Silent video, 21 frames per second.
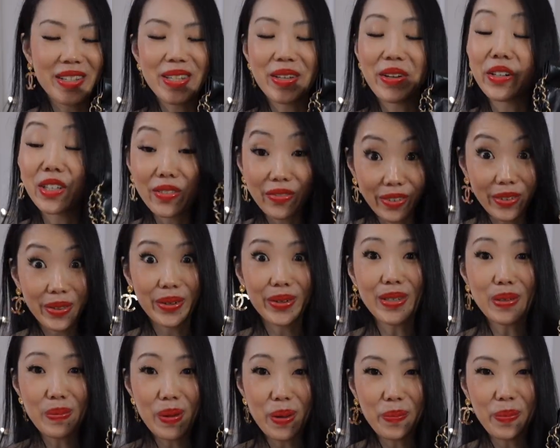So it's for
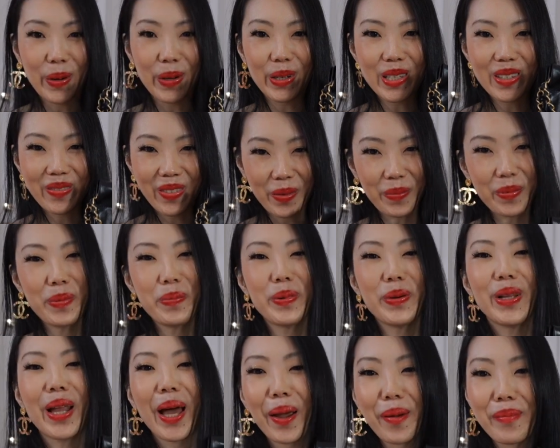those people. It's for
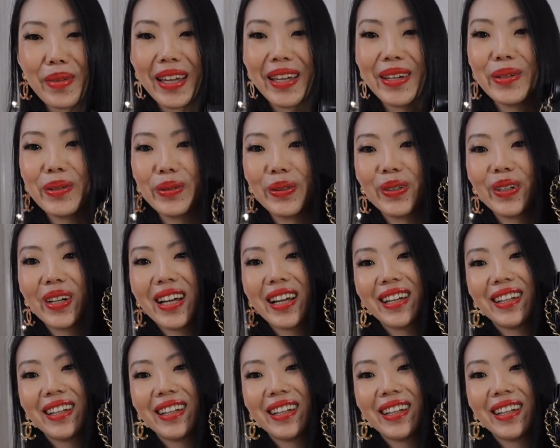people like me who,